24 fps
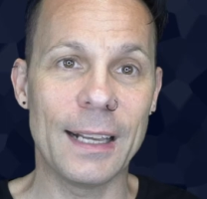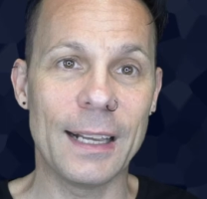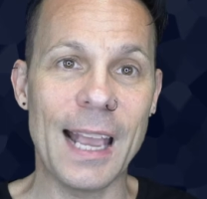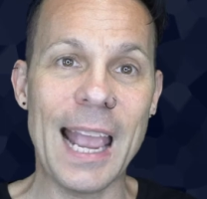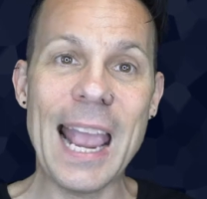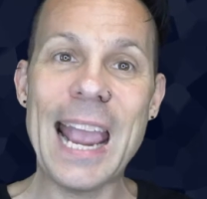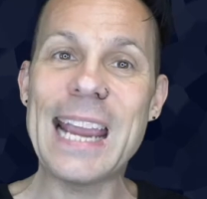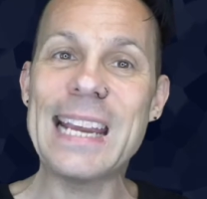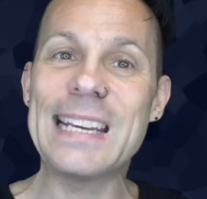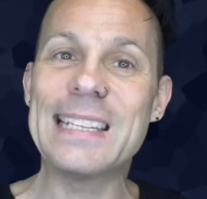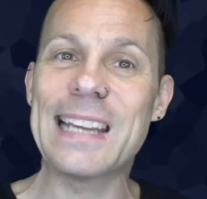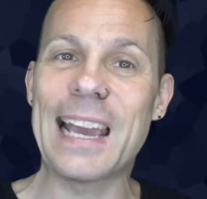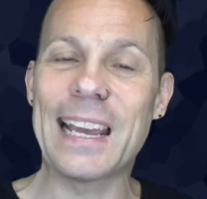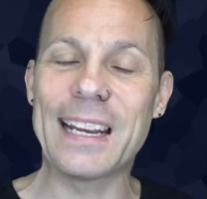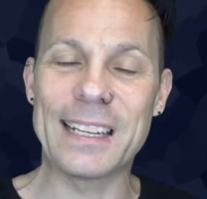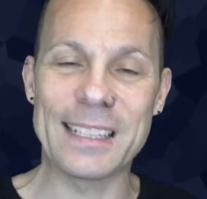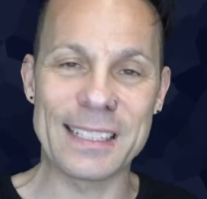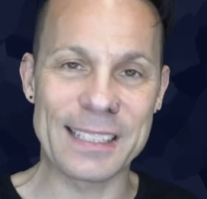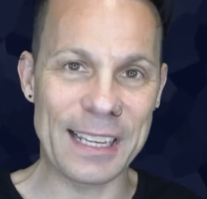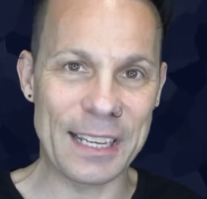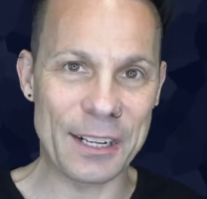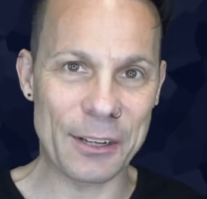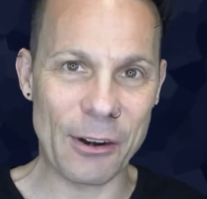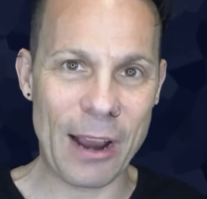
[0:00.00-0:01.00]
Hey
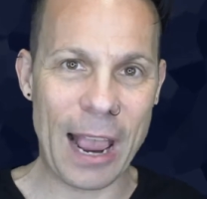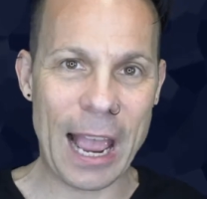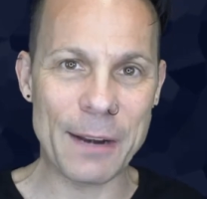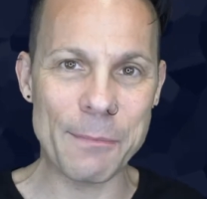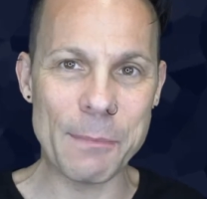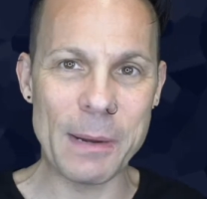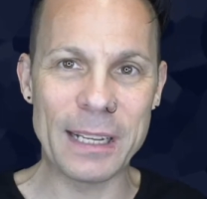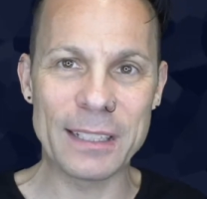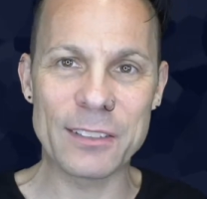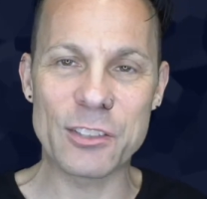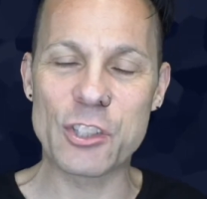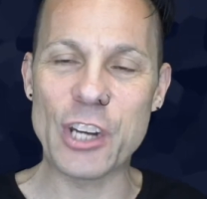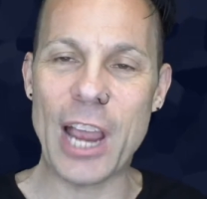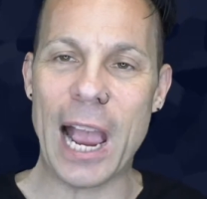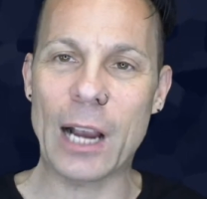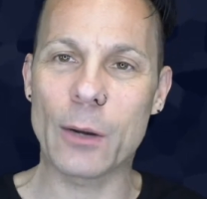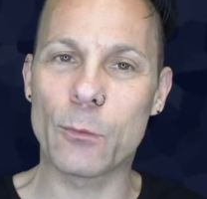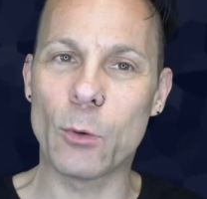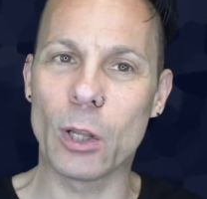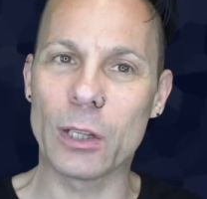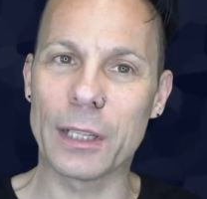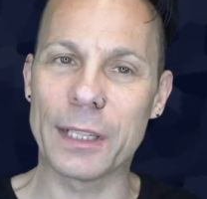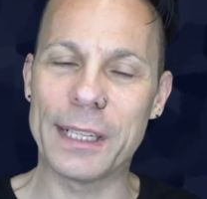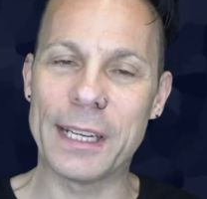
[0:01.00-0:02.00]
data center admins,
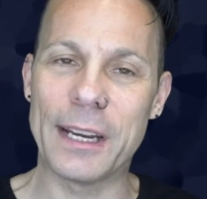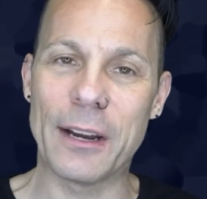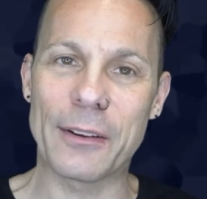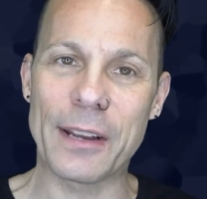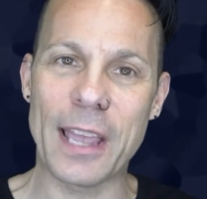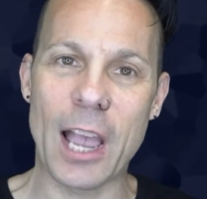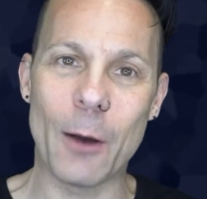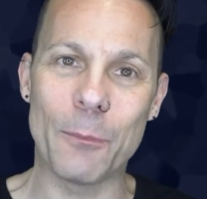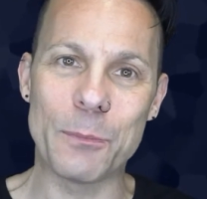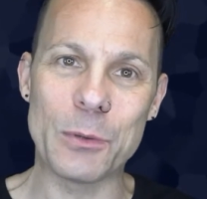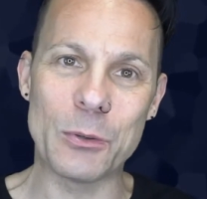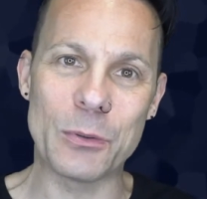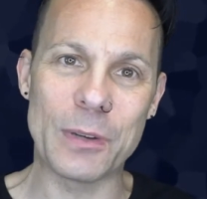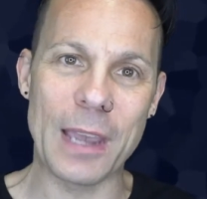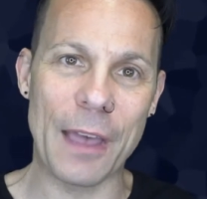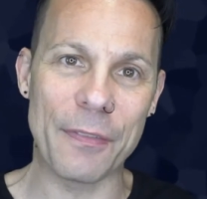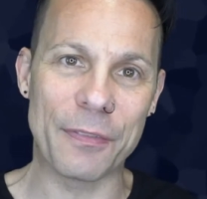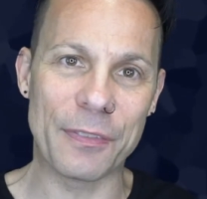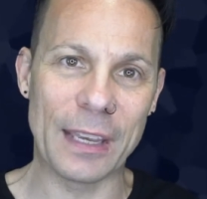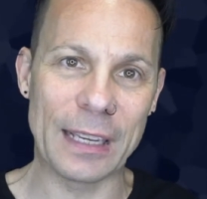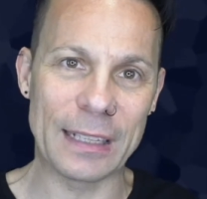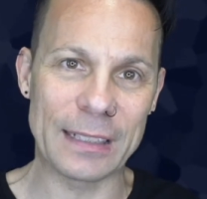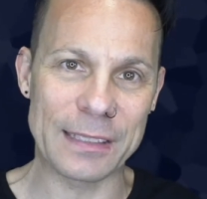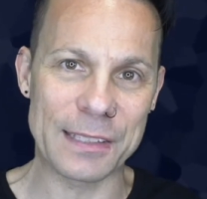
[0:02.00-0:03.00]
Jack Wallen here to help you
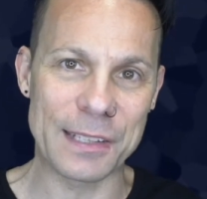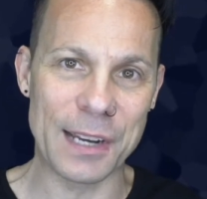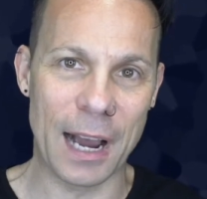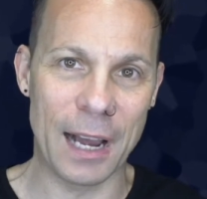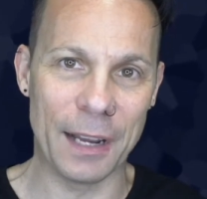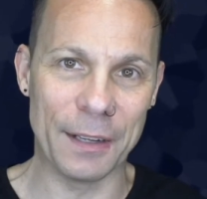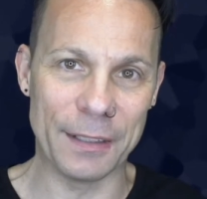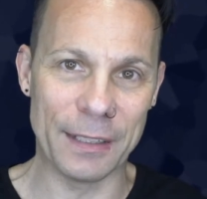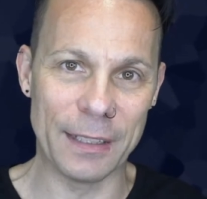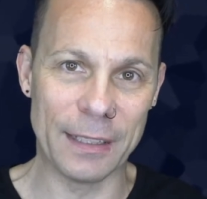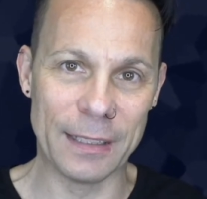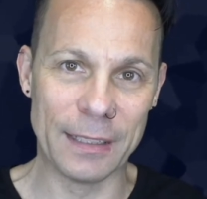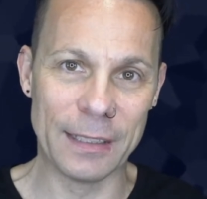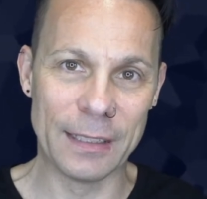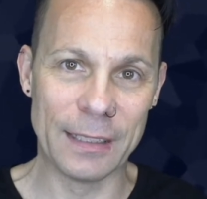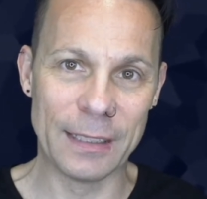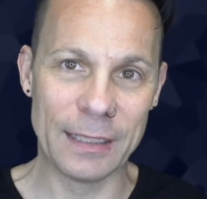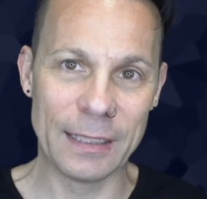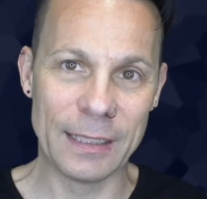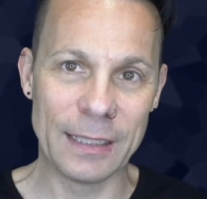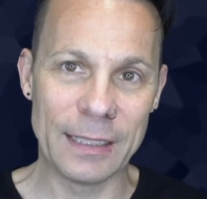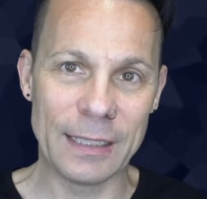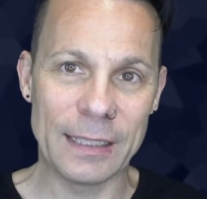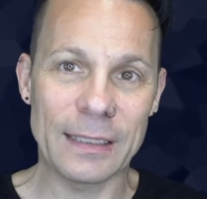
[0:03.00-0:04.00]
get things done.
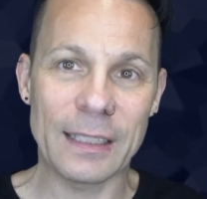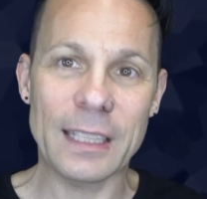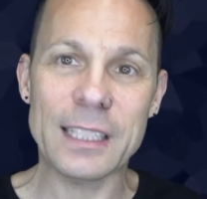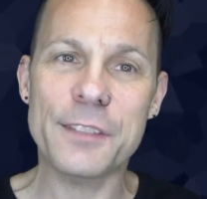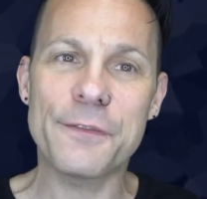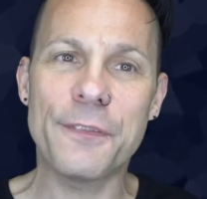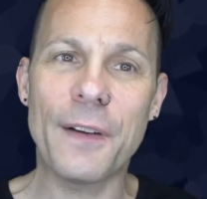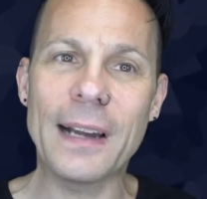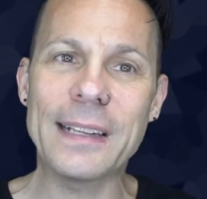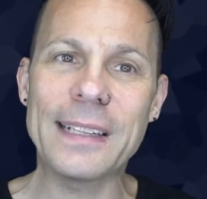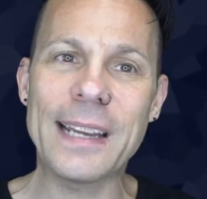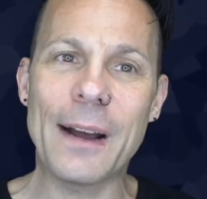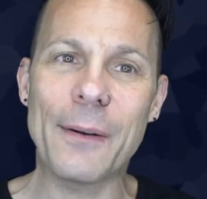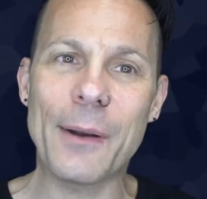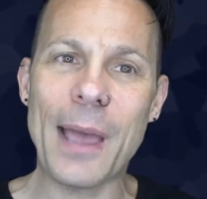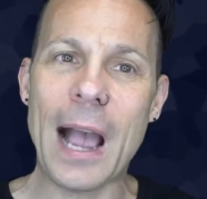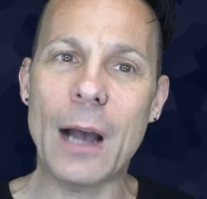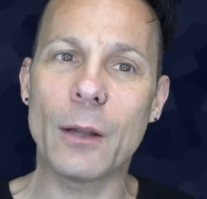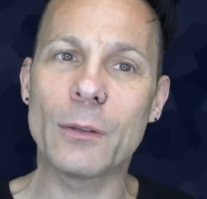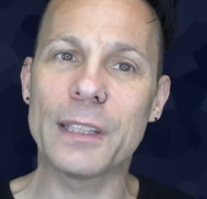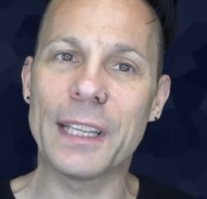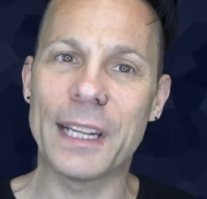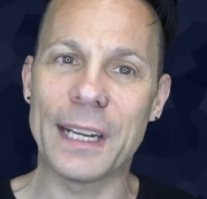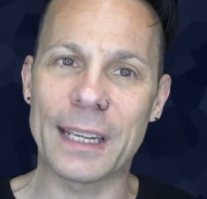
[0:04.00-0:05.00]
Let's find out
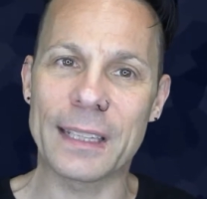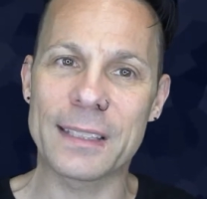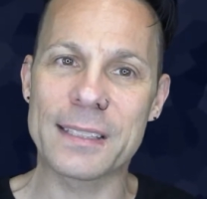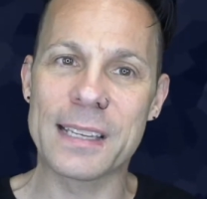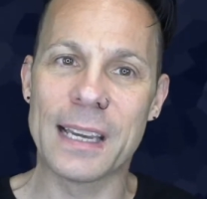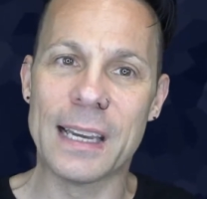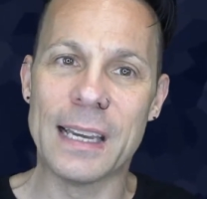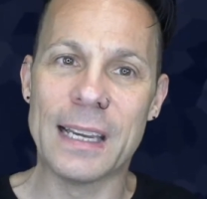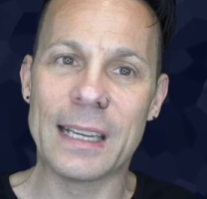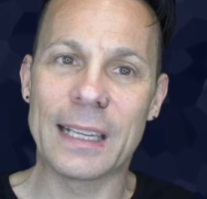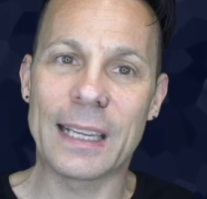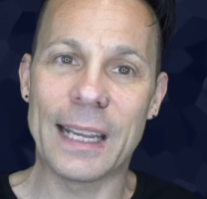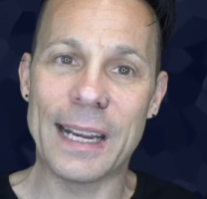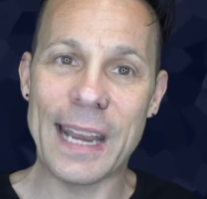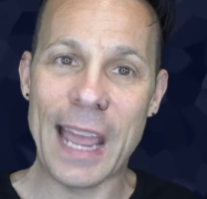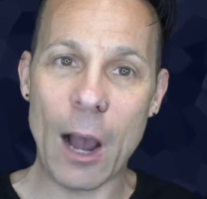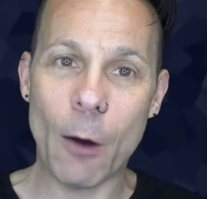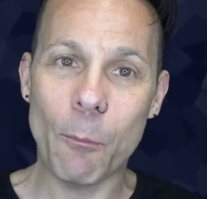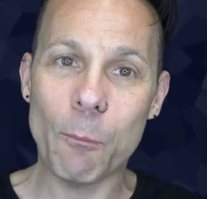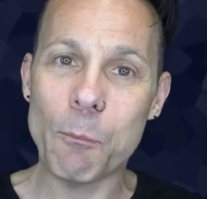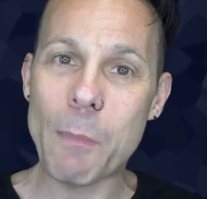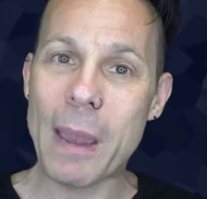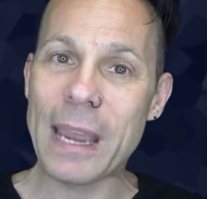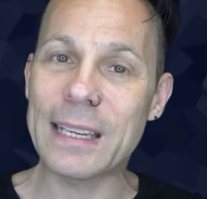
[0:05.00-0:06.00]
how Linux can
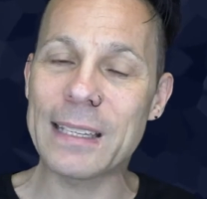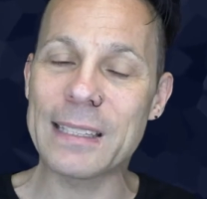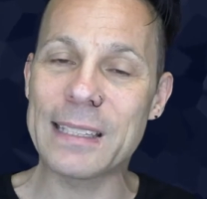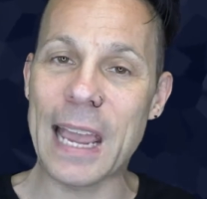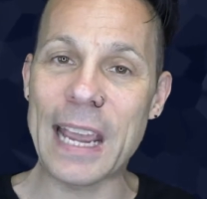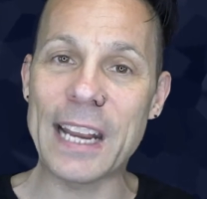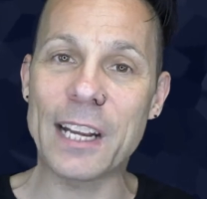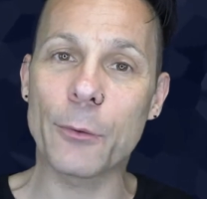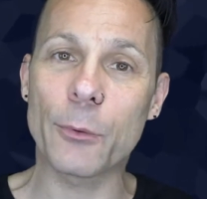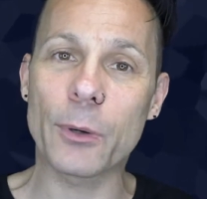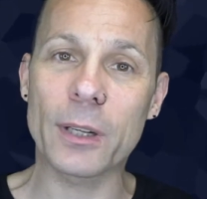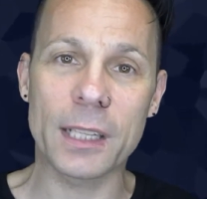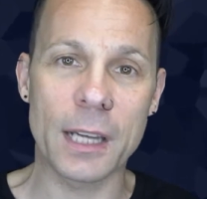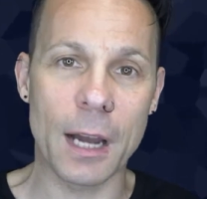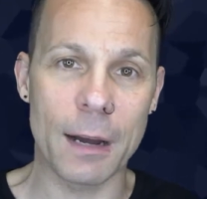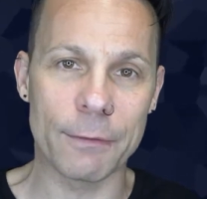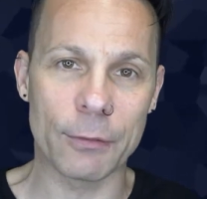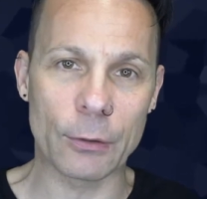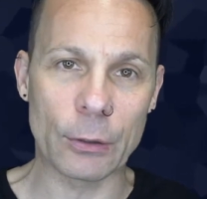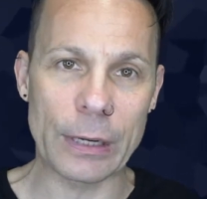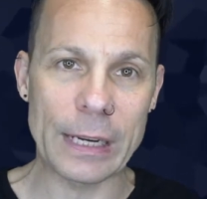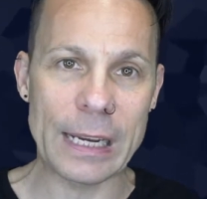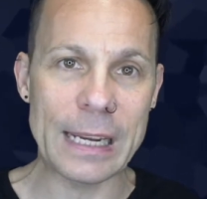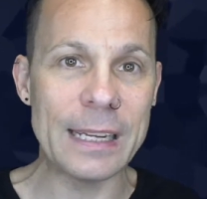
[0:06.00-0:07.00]
help make data
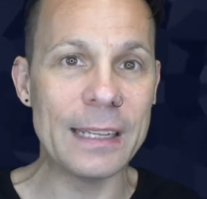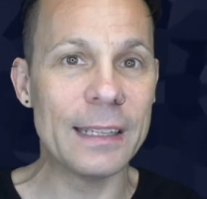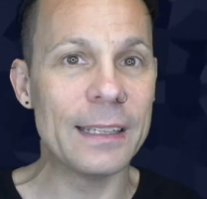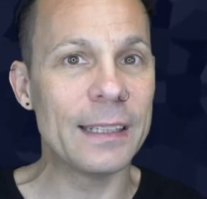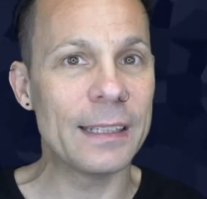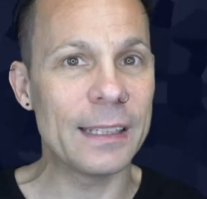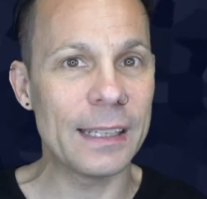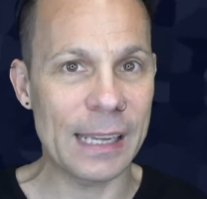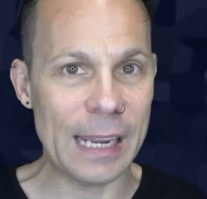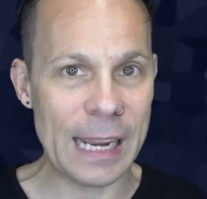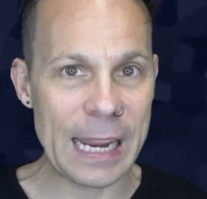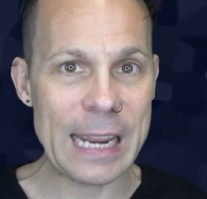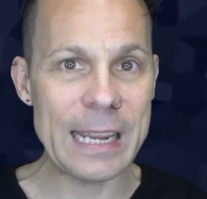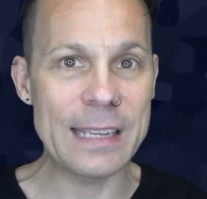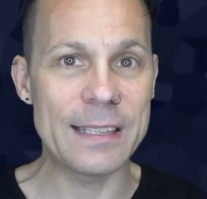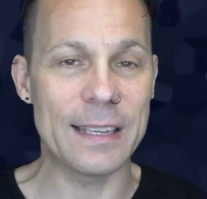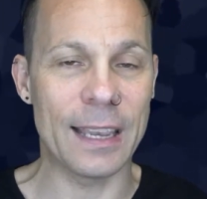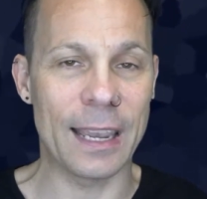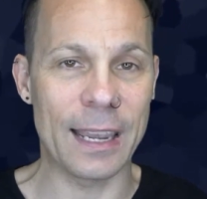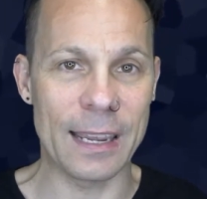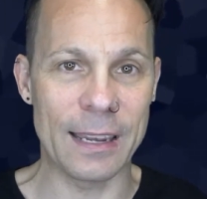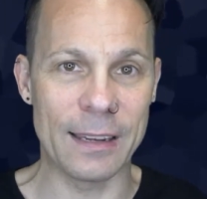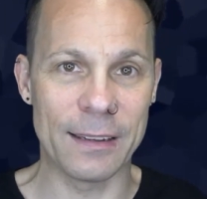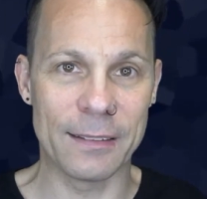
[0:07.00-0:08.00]
recovery
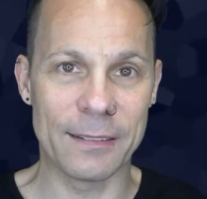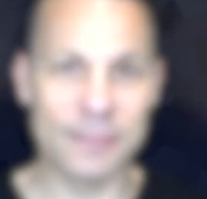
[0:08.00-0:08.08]
easy.